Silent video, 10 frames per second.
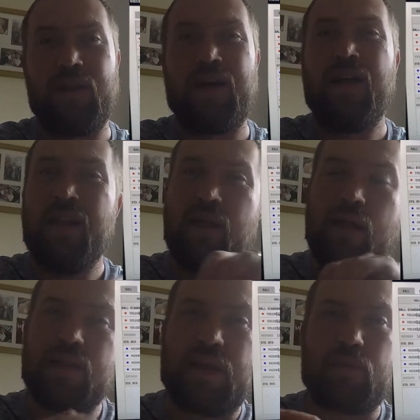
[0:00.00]
that.
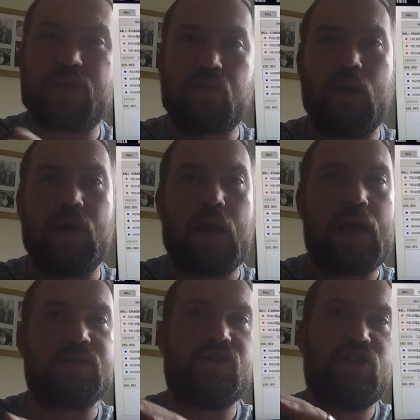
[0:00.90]
Now my swing
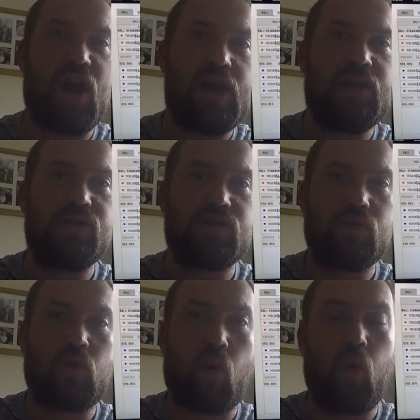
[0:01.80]
has changed
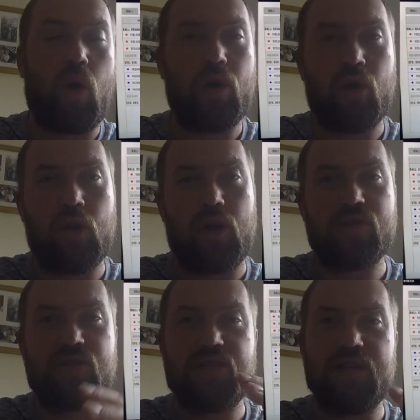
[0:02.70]
quite a lot
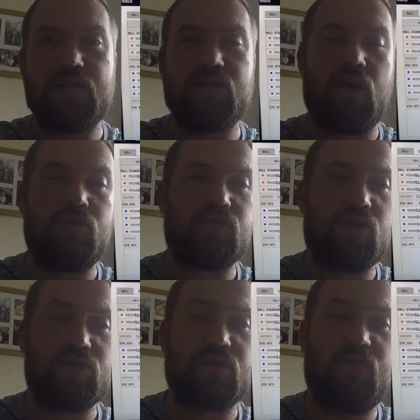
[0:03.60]
since I was
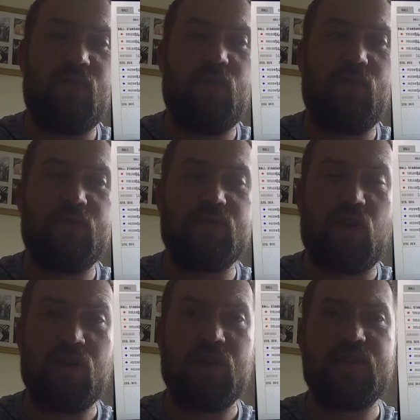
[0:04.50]
custom fit for the
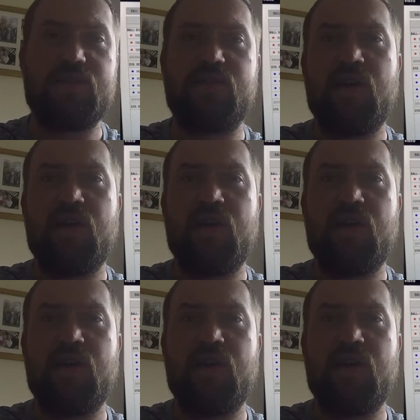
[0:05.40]
Titleist.